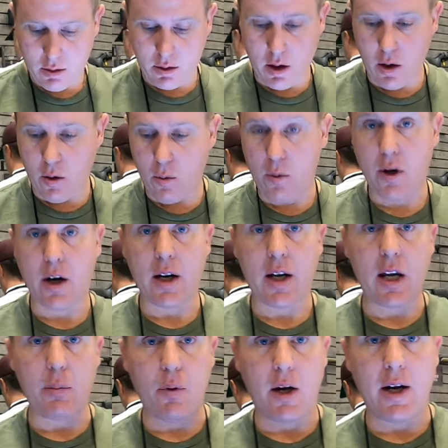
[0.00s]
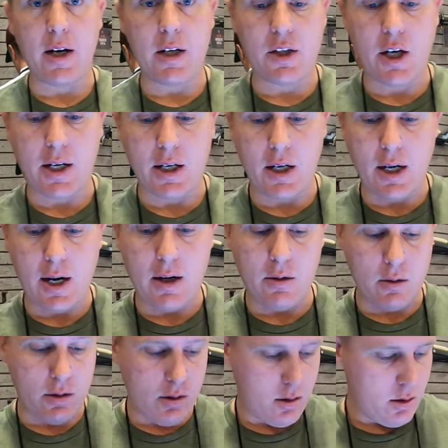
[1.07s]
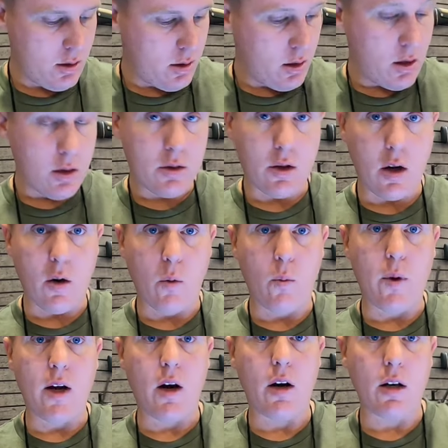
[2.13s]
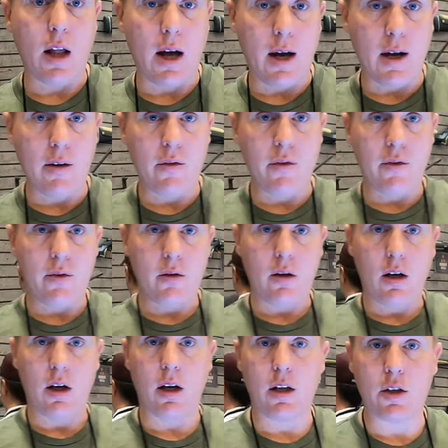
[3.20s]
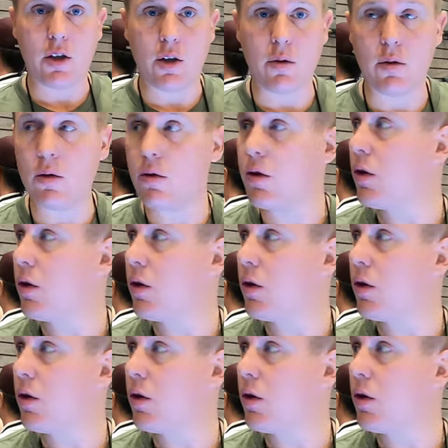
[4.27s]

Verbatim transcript: So we're gonna keep playing and checking it out. So we are live uh, shooting.